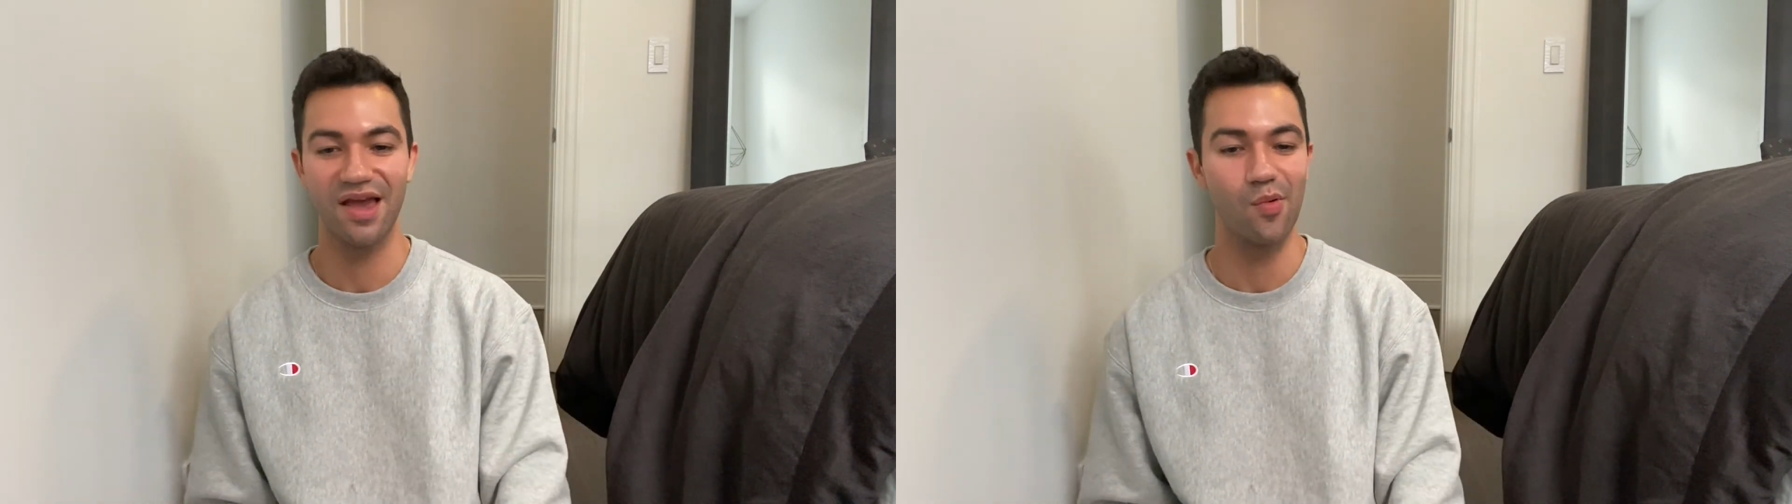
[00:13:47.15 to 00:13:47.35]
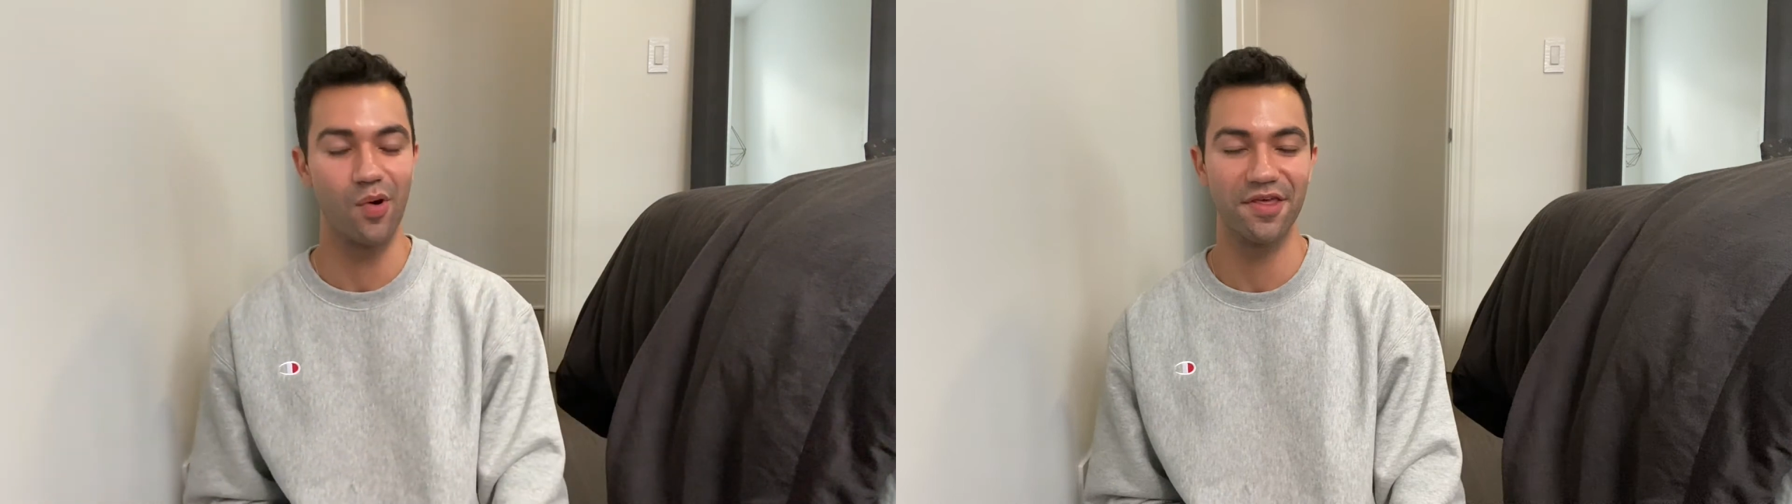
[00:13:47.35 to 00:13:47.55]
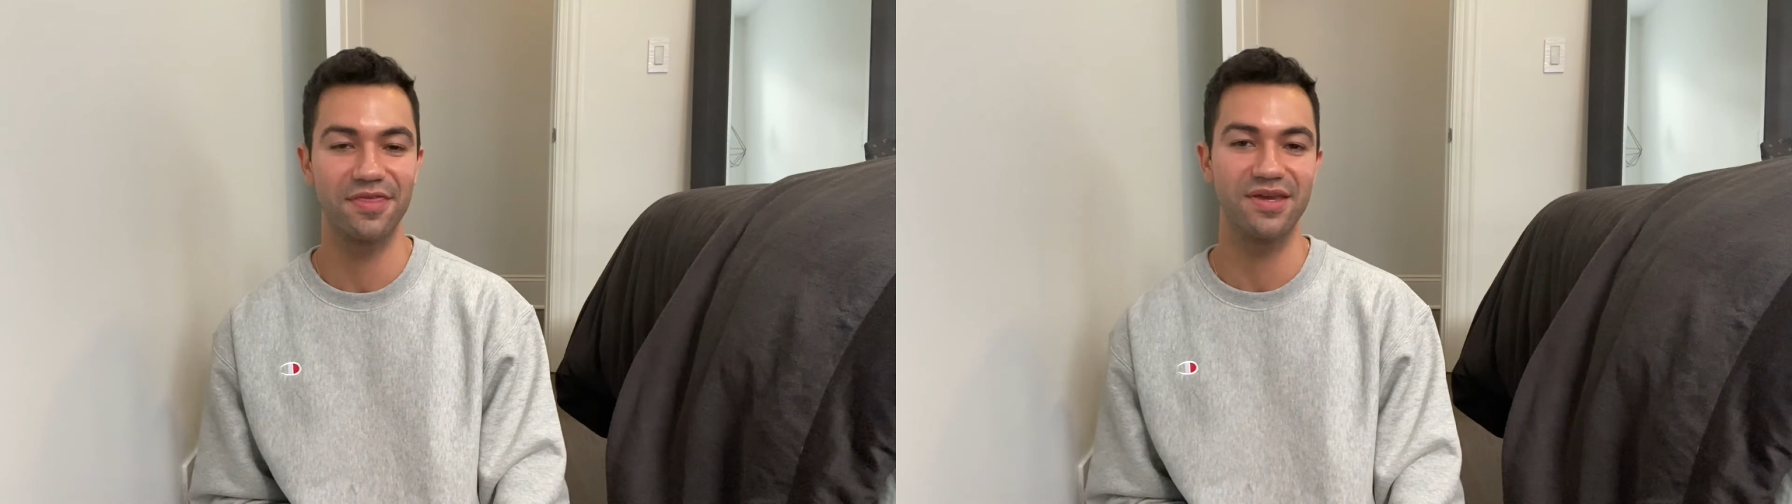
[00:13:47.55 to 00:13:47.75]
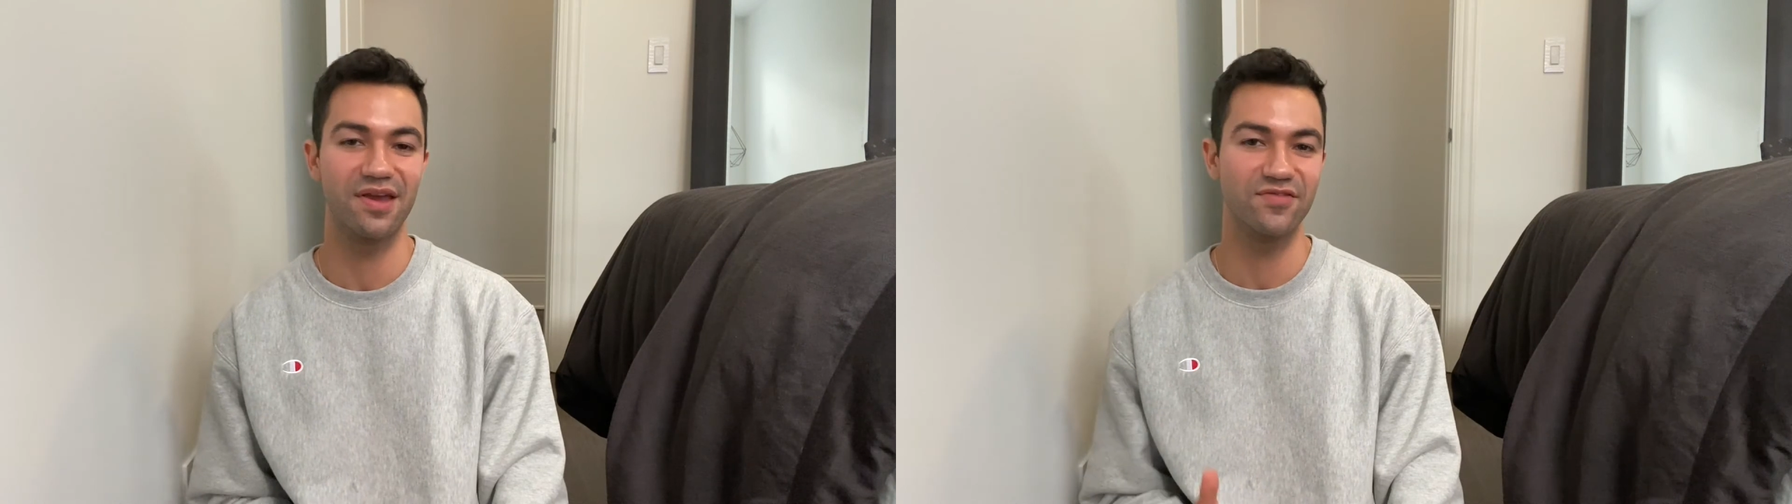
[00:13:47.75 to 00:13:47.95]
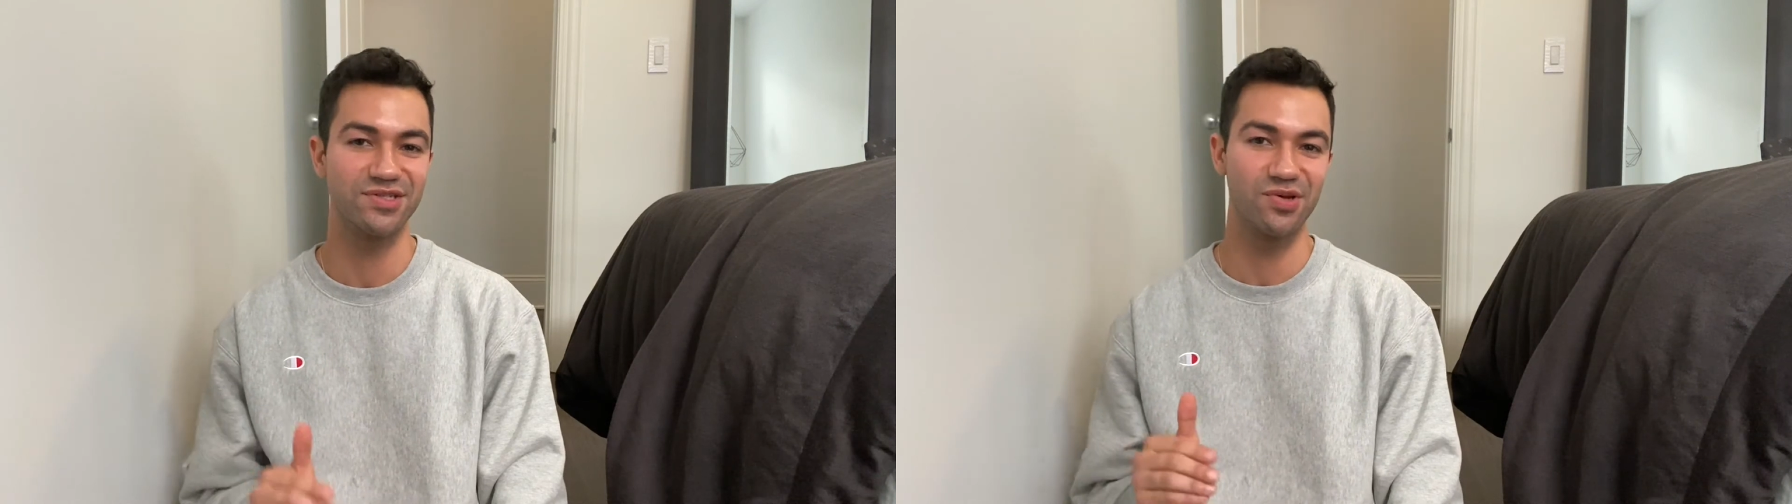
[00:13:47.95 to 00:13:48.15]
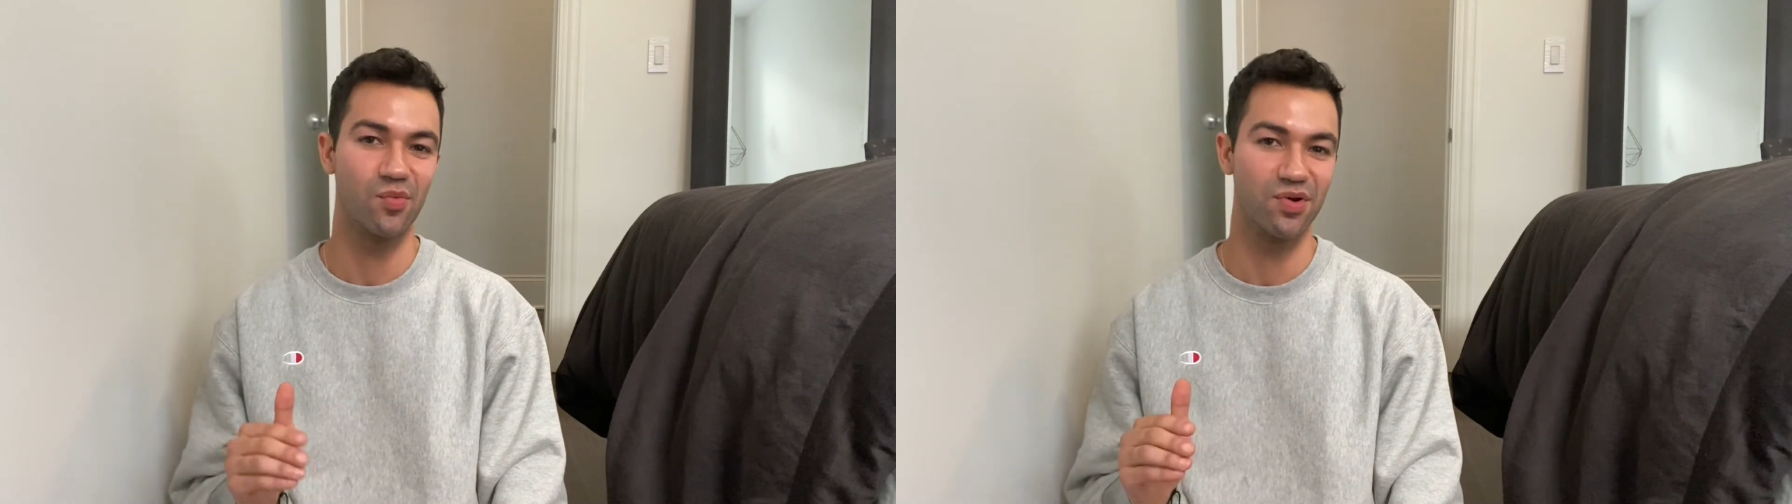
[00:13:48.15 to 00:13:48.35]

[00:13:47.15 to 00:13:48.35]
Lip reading: I want to thank every single one